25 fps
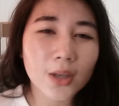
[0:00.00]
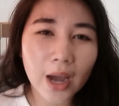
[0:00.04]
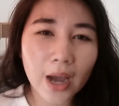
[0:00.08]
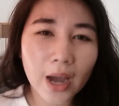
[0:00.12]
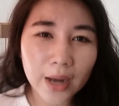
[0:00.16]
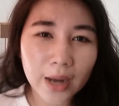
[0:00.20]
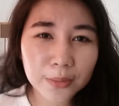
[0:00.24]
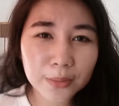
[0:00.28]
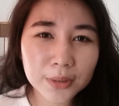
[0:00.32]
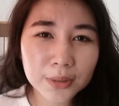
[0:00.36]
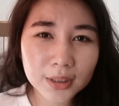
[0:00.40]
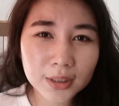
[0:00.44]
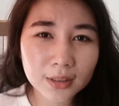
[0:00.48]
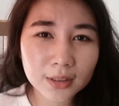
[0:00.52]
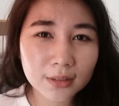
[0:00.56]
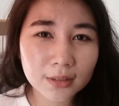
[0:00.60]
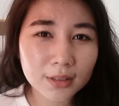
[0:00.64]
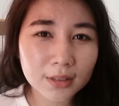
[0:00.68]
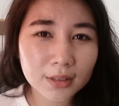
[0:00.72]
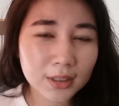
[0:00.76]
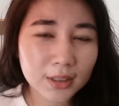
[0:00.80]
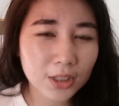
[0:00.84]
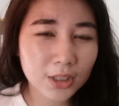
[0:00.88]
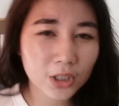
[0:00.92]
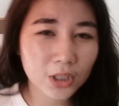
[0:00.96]
So I would
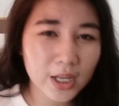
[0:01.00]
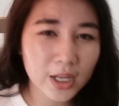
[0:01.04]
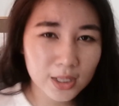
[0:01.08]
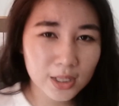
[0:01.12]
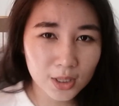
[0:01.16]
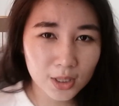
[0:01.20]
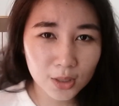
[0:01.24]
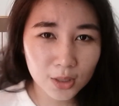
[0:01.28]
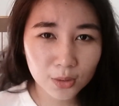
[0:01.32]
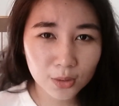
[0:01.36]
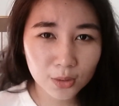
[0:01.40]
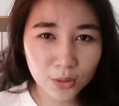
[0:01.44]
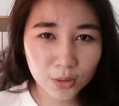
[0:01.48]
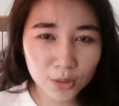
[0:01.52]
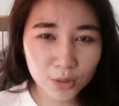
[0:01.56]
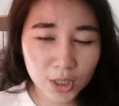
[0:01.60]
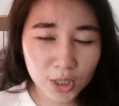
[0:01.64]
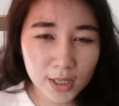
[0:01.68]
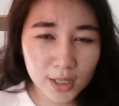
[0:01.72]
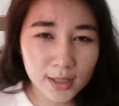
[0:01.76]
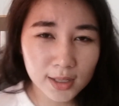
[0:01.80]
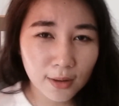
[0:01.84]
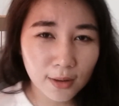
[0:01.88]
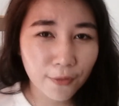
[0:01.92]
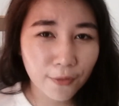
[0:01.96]
suggest you to
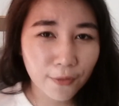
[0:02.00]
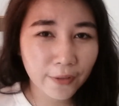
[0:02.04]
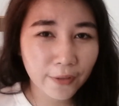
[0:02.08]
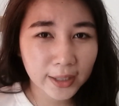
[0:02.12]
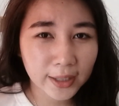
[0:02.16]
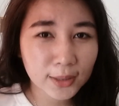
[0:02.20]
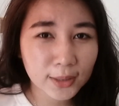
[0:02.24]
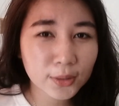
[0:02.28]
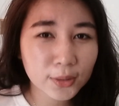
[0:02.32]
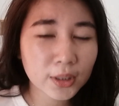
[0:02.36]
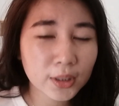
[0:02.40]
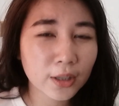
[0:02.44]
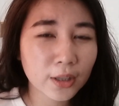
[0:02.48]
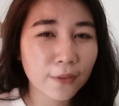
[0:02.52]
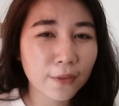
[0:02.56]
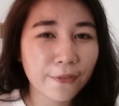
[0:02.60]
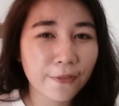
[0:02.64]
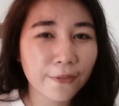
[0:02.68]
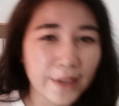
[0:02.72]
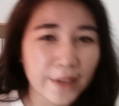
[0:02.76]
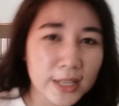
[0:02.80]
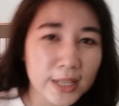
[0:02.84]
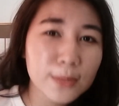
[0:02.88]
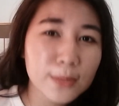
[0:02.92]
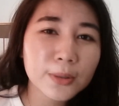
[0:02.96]
just follow their
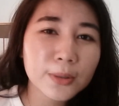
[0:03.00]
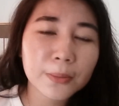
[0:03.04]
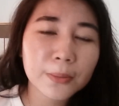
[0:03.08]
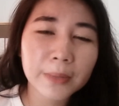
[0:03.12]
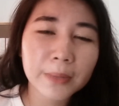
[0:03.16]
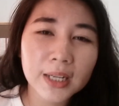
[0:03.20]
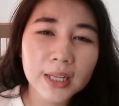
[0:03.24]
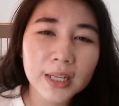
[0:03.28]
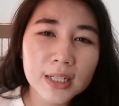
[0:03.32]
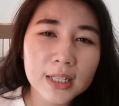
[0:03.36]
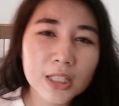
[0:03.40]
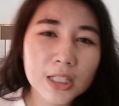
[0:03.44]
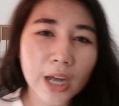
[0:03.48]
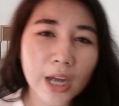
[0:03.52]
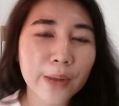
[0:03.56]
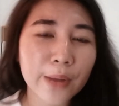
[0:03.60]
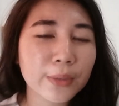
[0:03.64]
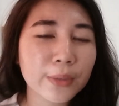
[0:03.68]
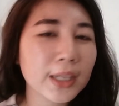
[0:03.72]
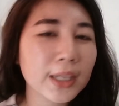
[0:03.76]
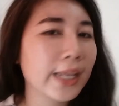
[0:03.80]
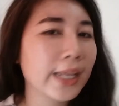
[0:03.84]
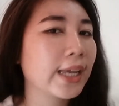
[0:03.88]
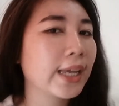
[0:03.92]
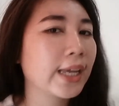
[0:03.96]
Facebook page.
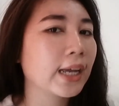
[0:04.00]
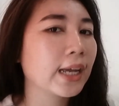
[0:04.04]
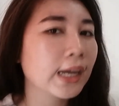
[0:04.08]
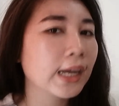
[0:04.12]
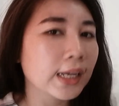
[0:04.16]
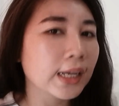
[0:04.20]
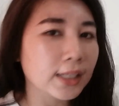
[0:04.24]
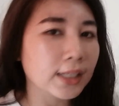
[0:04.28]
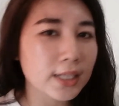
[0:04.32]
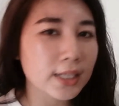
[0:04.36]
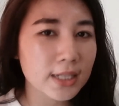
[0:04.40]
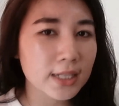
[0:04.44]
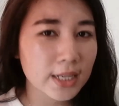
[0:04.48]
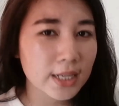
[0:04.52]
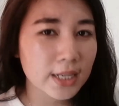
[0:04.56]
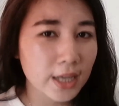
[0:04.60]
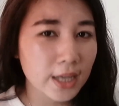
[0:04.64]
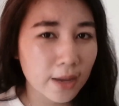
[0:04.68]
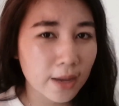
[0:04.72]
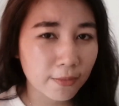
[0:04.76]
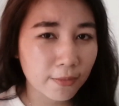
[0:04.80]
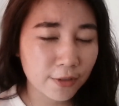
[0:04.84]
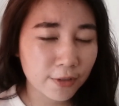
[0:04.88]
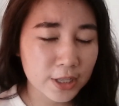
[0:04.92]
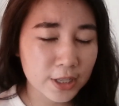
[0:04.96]
I will link the
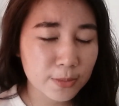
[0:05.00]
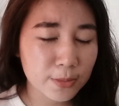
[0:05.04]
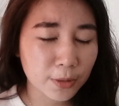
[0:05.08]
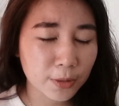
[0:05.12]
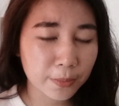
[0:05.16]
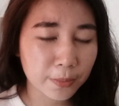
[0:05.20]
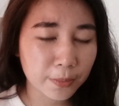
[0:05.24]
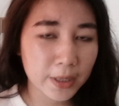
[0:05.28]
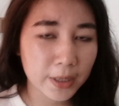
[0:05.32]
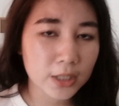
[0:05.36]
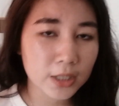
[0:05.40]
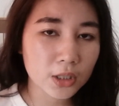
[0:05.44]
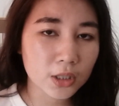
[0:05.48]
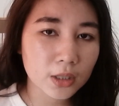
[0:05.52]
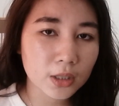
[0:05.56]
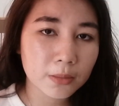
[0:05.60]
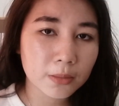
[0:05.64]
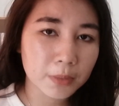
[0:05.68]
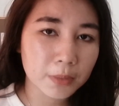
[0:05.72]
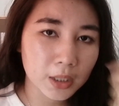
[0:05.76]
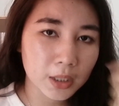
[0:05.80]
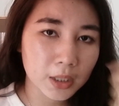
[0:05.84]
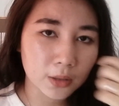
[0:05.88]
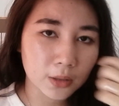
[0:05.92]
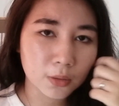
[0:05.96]
CEM Facebook page
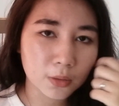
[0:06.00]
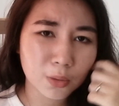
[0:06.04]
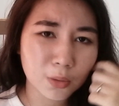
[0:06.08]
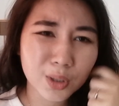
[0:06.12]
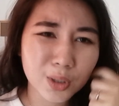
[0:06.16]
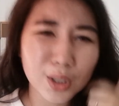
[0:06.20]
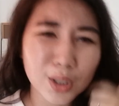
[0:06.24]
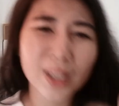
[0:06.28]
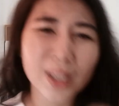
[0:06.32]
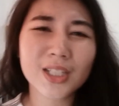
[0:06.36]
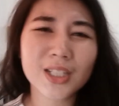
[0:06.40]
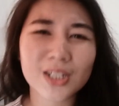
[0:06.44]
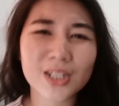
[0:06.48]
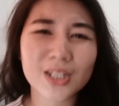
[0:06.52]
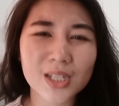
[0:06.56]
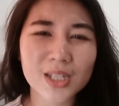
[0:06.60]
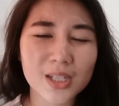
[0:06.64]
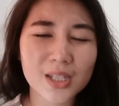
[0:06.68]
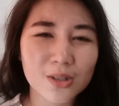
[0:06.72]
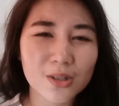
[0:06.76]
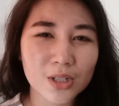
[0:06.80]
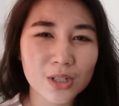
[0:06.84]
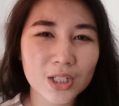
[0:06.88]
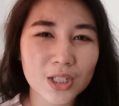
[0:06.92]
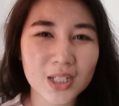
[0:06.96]
below, or you can
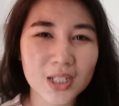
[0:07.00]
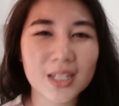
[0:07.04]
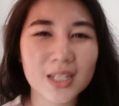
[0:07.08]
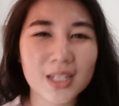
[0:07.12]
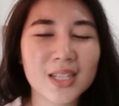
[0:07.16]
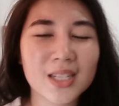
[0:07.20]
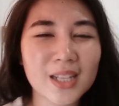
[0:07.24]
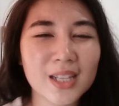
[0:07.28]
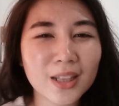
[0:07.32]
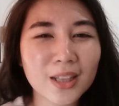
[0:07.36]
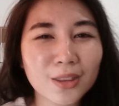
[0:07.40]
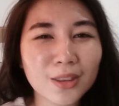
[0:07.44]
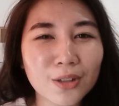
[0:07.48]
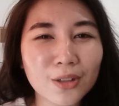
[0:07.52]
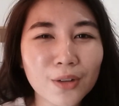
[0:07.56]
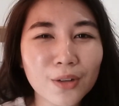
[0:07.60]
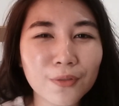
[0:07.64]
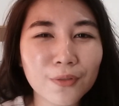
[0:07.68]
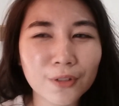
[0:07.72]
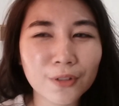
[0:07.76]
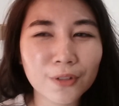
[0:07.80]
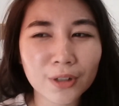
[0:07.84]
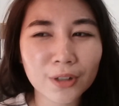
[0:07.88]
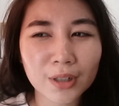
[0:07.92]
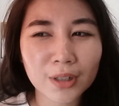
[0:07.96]
just search it,
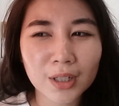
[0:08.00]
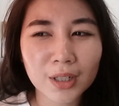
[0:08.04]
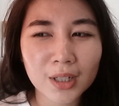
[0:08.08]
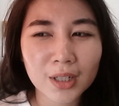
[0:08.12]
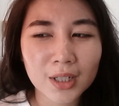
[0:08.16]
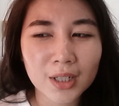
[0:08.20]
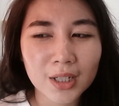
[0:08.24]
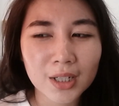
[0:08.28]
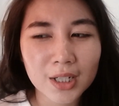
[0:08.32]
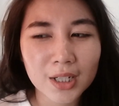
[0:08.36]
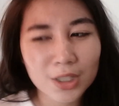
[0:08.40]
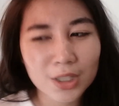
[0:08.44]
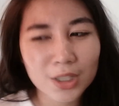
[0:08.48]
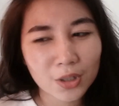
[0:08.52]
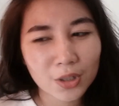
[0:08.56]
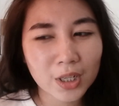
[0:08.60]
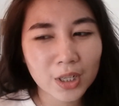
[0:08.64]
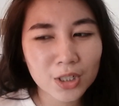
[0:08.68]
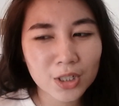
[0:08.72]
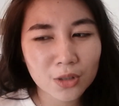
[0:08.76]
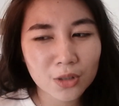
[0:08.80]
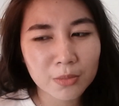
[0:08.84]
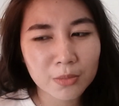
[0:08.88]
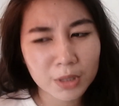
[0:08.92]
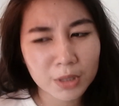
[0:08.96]
Center for
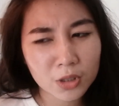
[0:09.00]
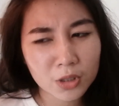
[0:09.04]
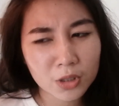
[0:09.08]
Education